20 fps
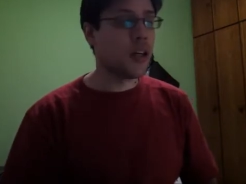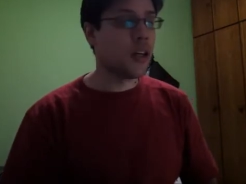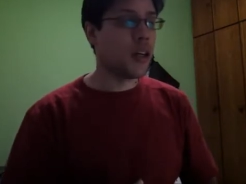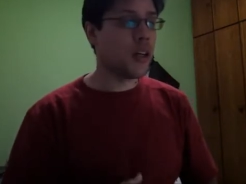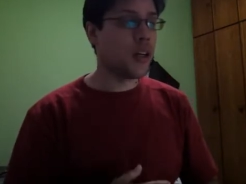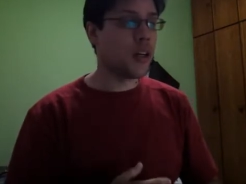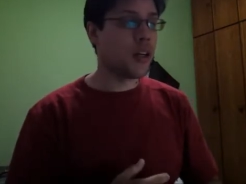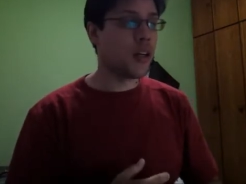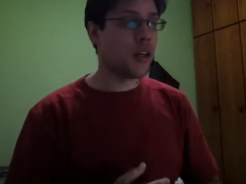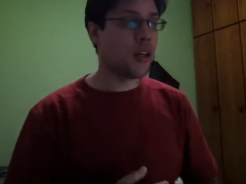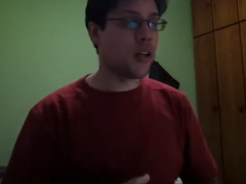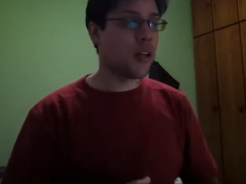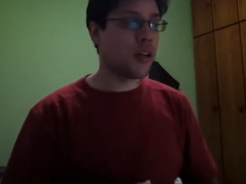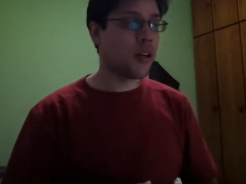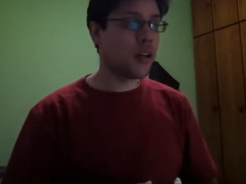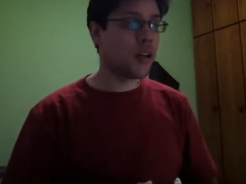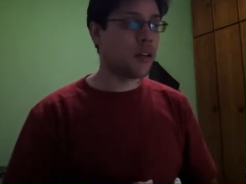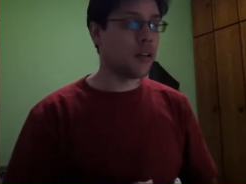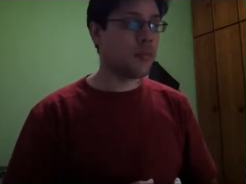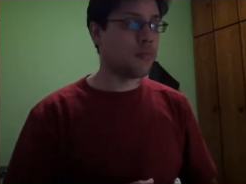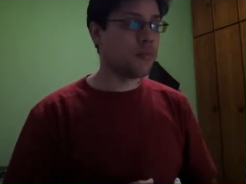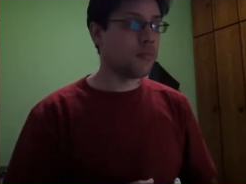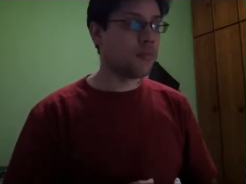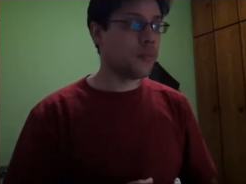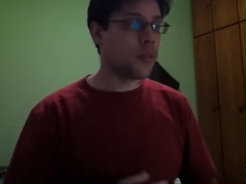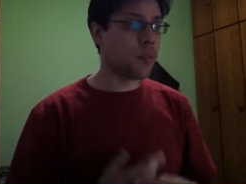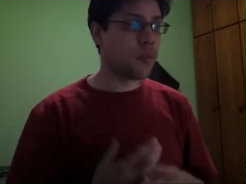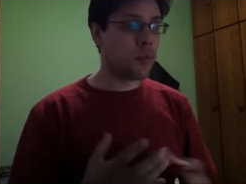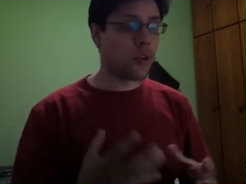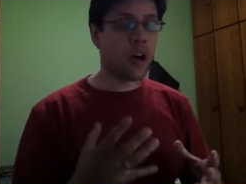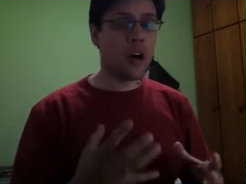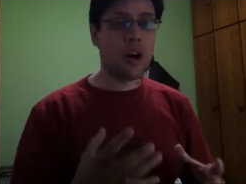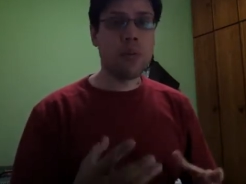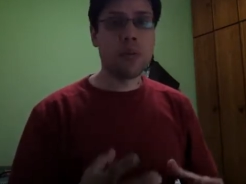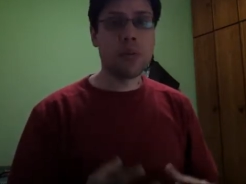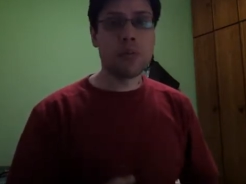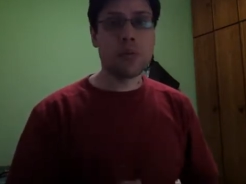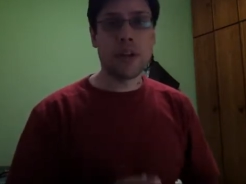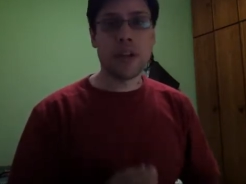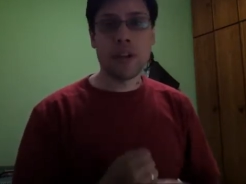uh, a
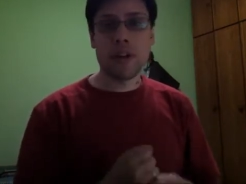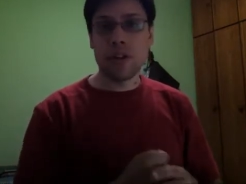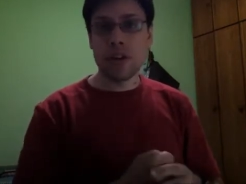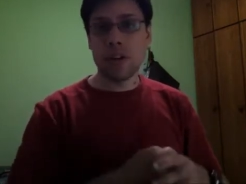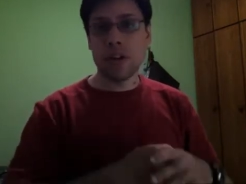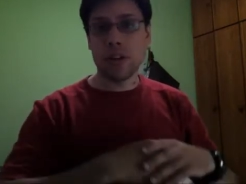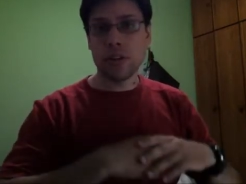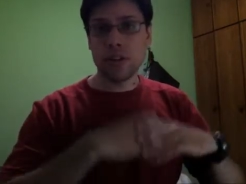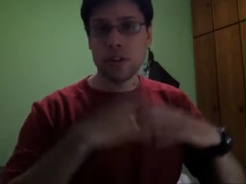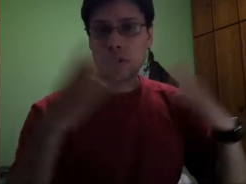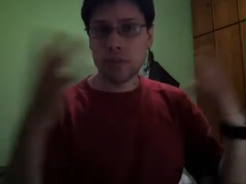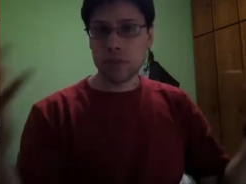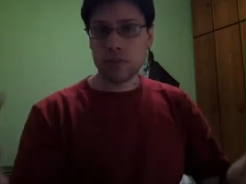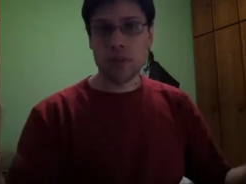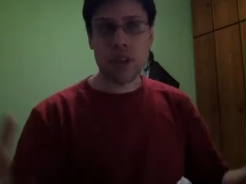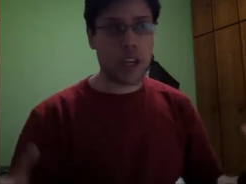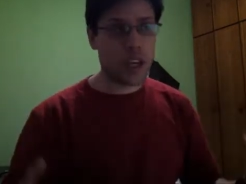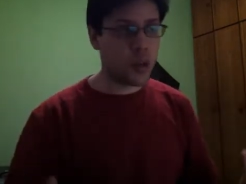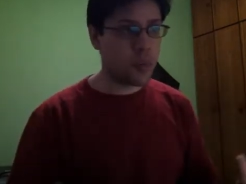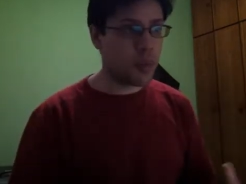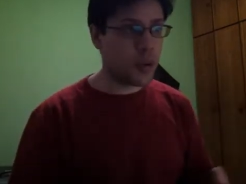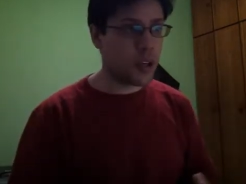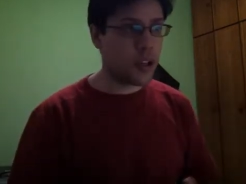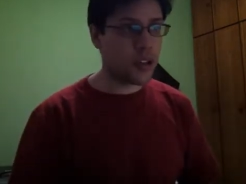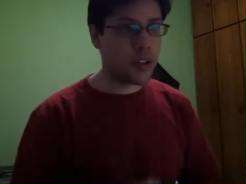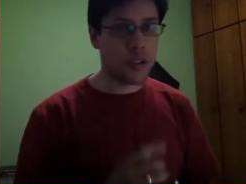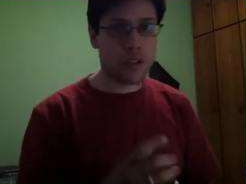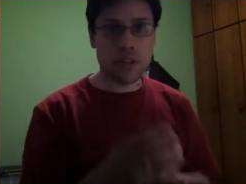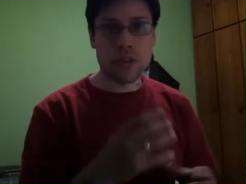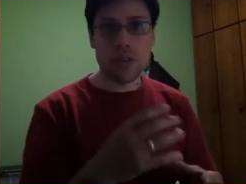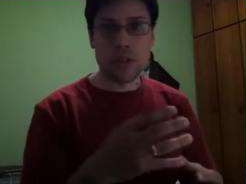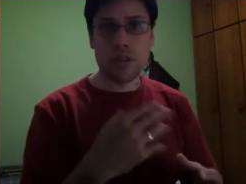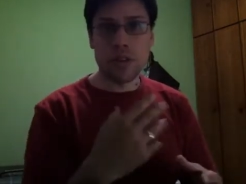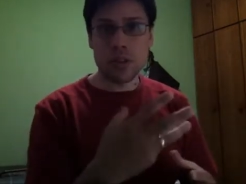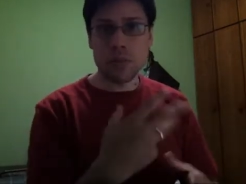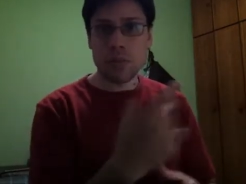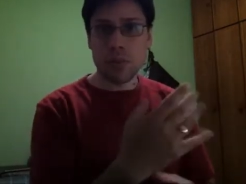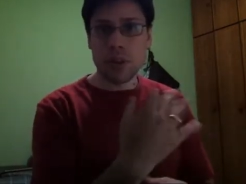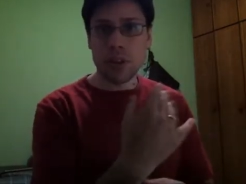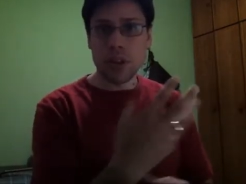problem, like you cannot take pictures. It's
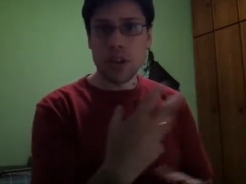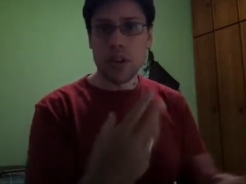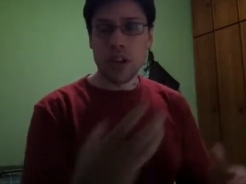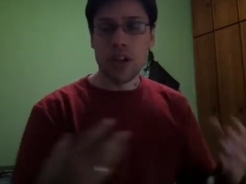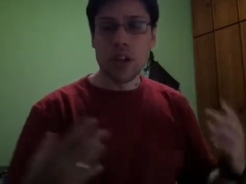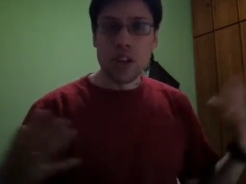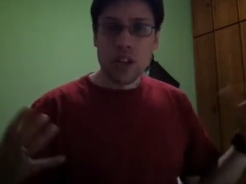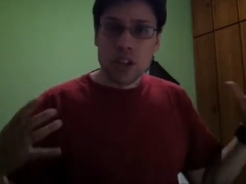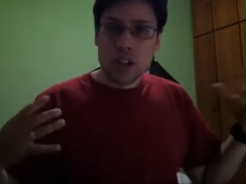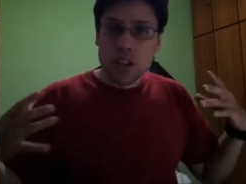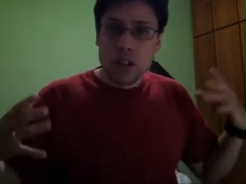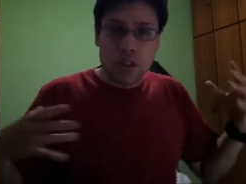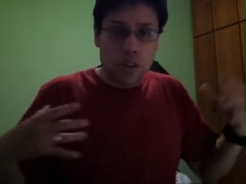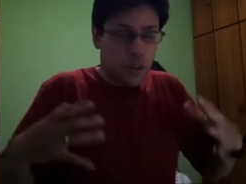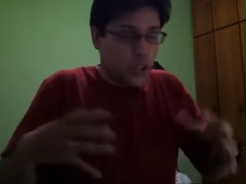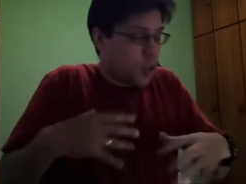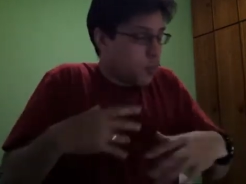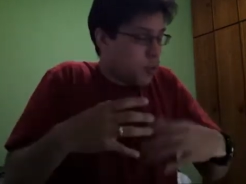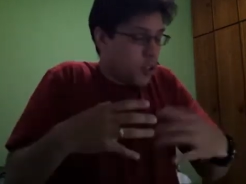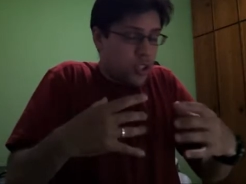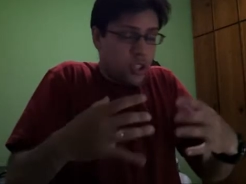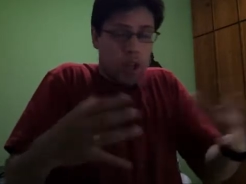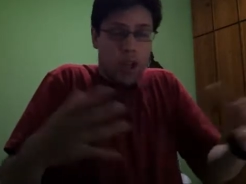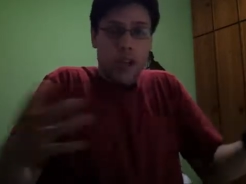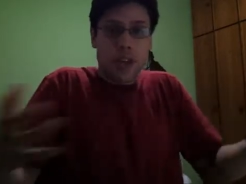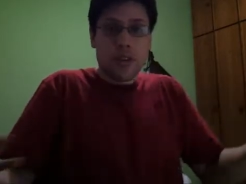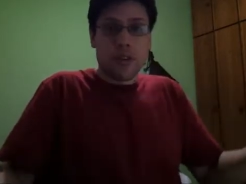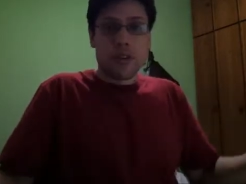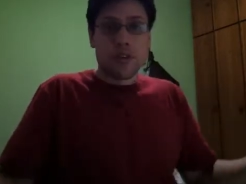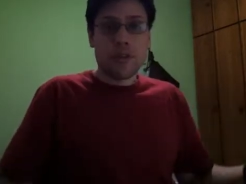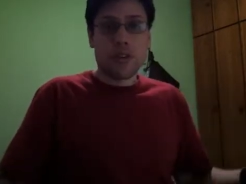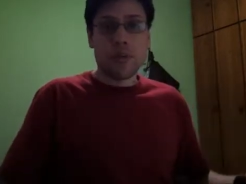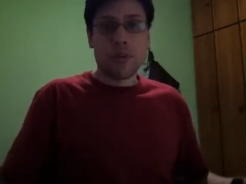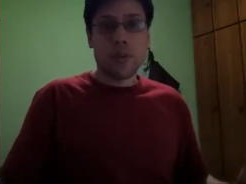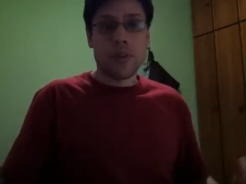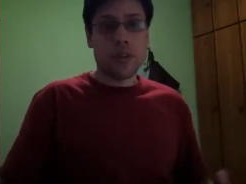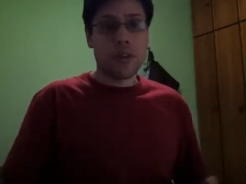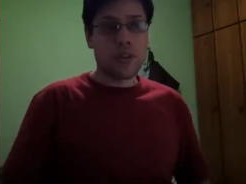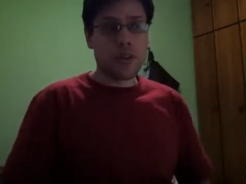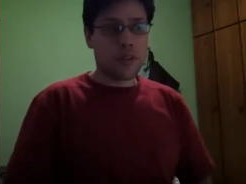gonna be, you're gonna be shaking or
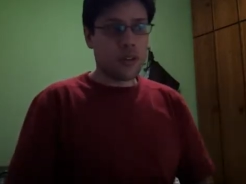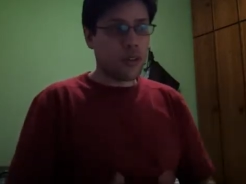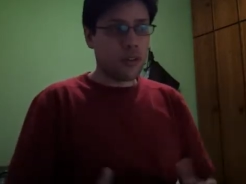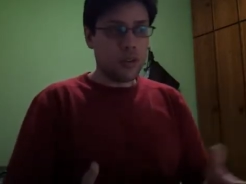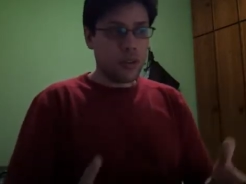something. So